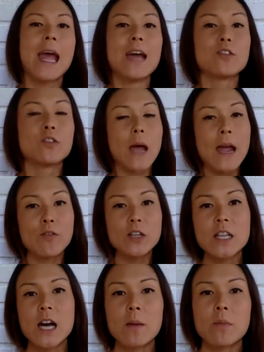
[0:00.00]
And
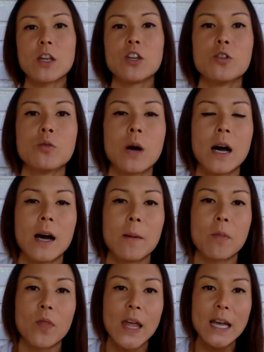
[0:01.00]
every time that you
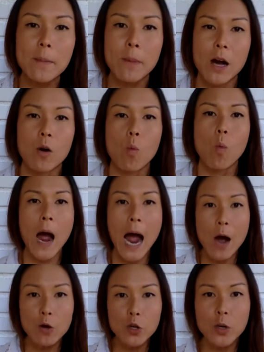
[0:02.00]
um, think about
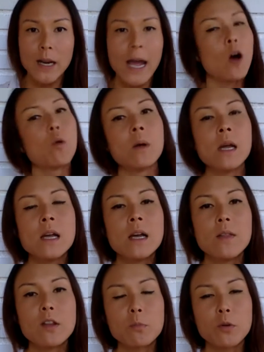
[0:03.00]
how you can help
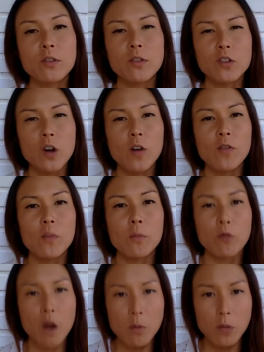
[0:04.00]
this person solve
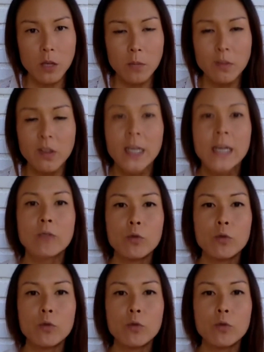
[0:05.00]
problems,